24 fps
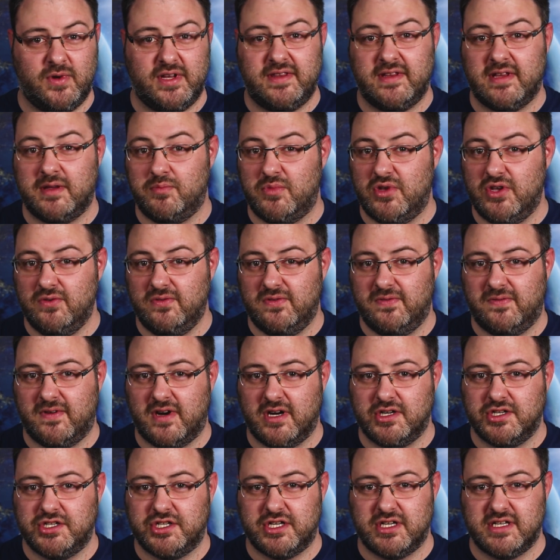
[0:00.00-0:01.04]
with immune
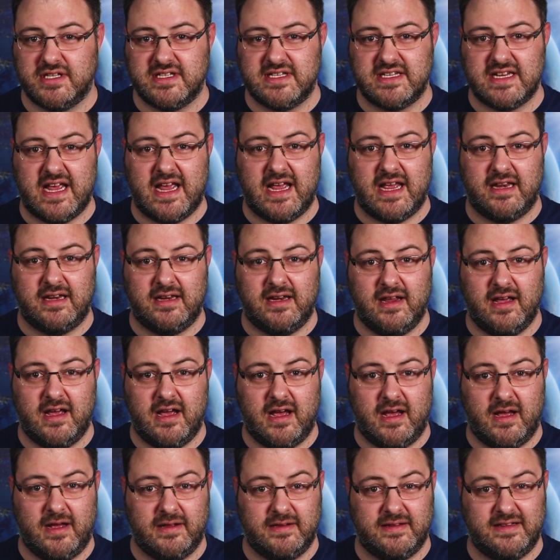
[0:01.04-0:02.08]
functions and
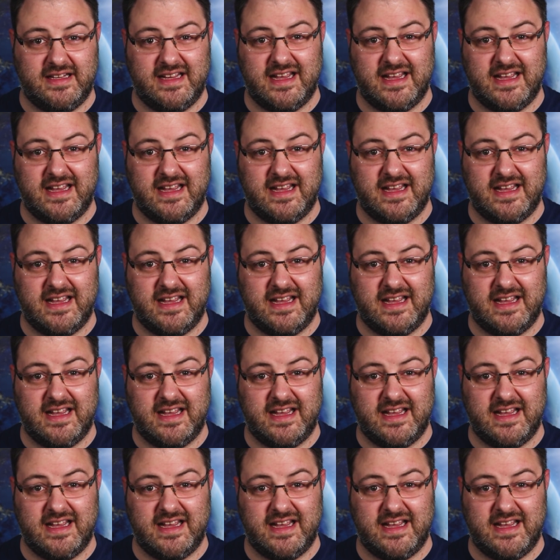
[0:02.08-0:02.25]
uh,